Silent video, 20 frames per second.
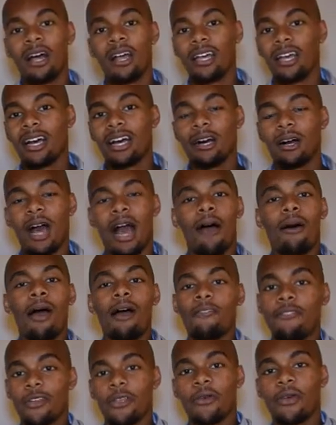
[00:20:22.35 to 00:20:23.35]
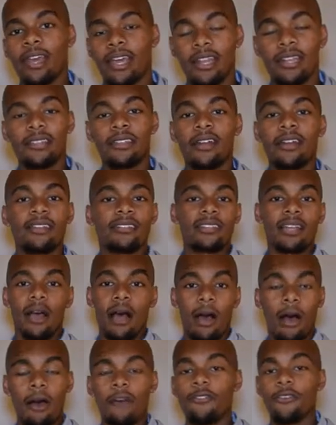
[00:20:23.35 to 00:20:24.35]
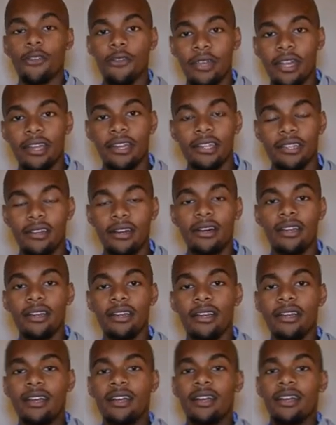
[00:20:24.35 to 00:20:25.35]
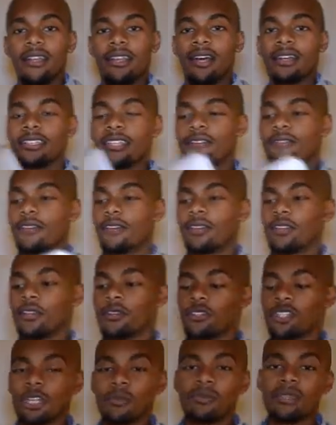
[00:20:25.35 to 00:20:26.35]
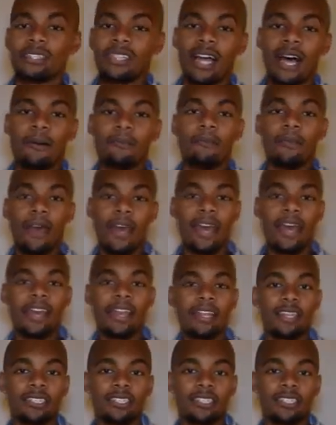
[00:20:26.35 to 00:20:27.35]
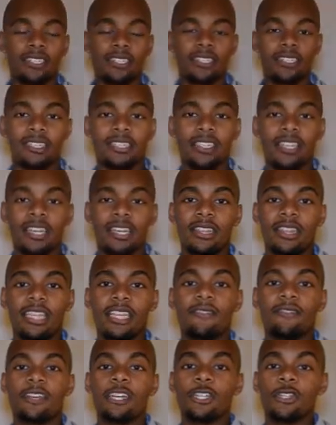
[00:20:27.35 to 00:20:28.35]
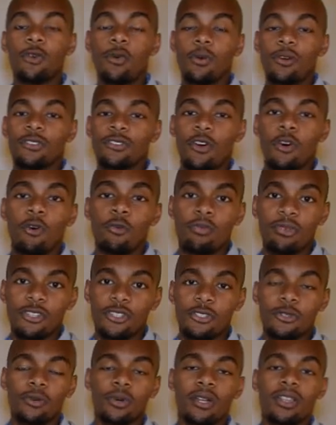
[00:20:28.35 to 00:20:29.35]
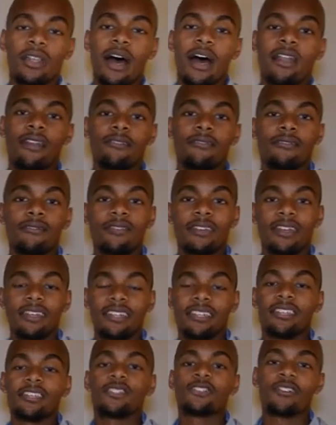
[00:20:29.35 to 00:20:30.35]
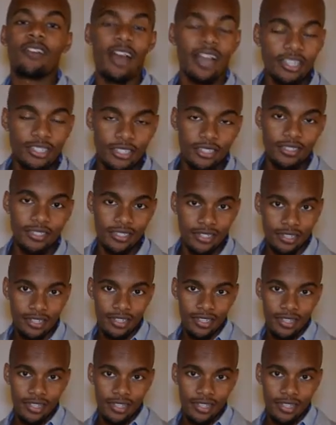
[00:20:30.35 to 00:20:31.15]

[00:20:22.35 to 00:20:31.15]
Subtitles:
however you get it done is however you get it done. Laissez-faire leadership is not bad. It's just leaving doors open to a lot of distractions.